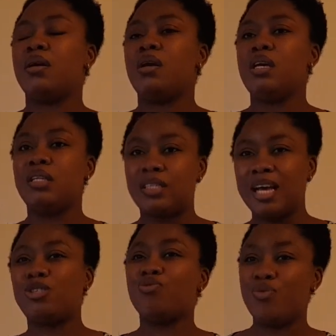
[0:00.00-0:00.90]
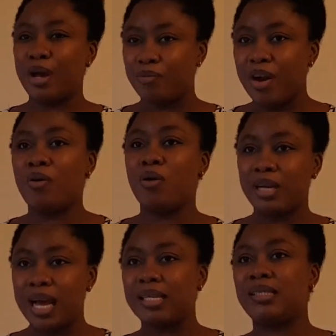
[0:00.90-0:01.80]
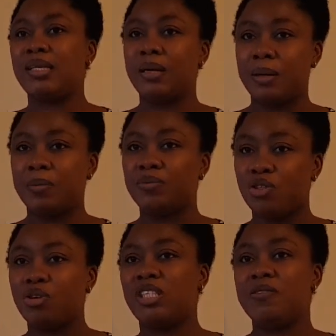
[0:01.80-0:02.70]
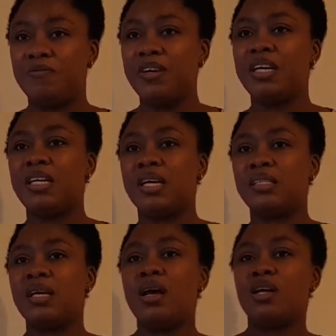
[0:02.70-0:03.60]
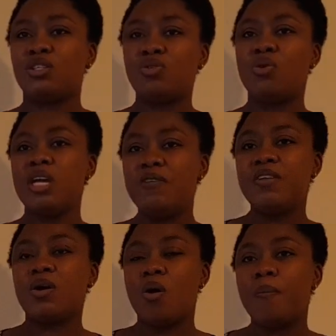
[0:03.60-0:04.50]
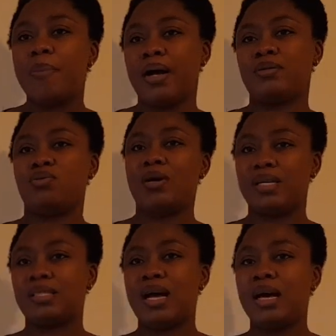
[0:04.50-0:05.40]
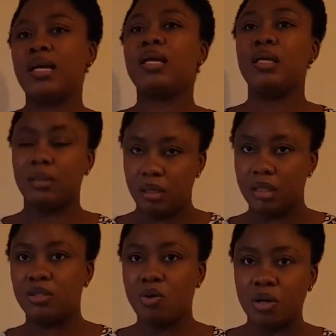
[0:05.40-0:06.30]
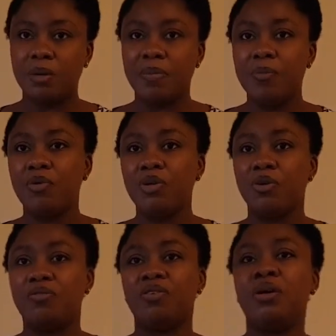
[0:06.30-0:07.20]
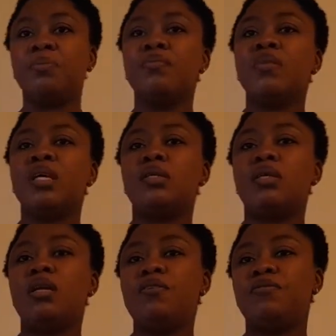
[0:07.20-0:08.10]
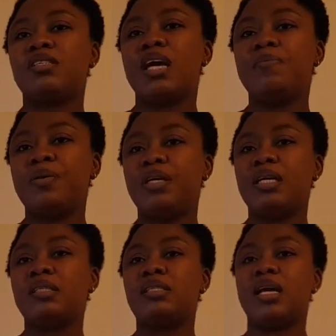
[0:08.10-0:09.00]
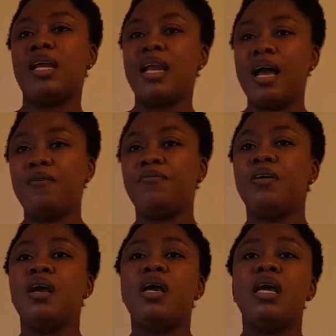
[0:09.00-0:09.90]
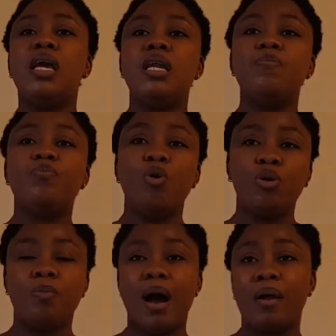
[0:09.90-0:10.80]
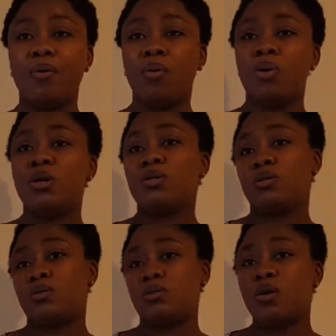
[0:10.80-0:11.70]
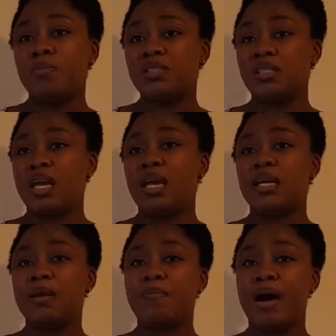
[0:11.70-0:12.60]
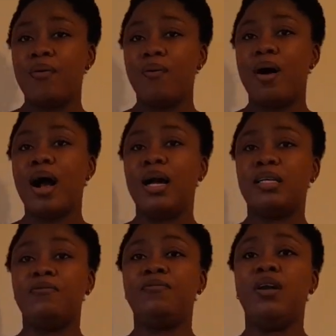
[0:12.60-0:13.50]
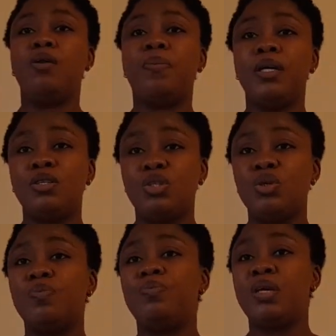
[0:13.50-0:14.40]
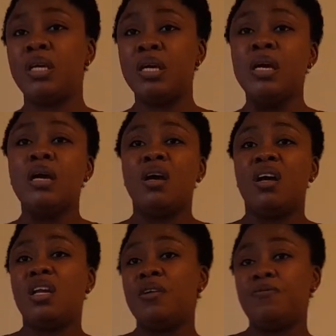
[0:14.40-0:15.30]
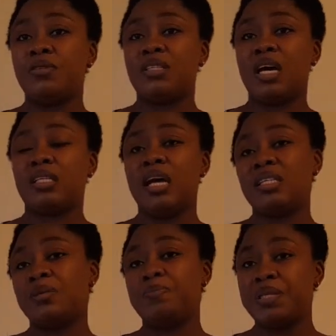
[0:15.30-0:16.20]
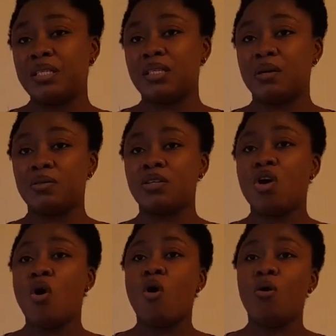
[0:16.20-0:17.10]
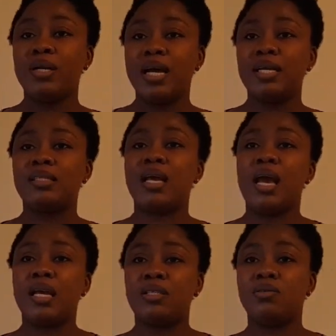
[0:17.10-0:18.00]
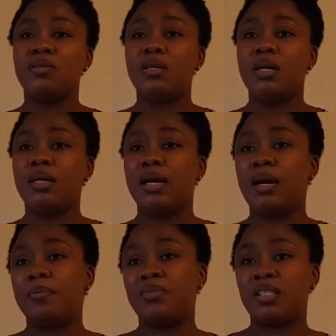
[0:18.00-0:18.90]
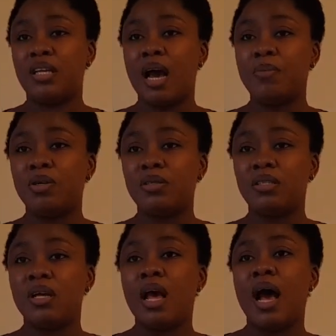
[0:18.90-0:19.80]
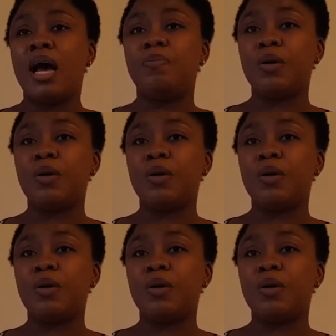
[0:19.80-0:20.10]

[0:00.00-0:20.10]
it gets to recognize such invaders. So if they come back to attack, it's got the memory of it. The lymphocyte begins their life in bone marrow, some stay in the marrow and develop into B lymphocytes, that's the B cells. Others head to the thymus and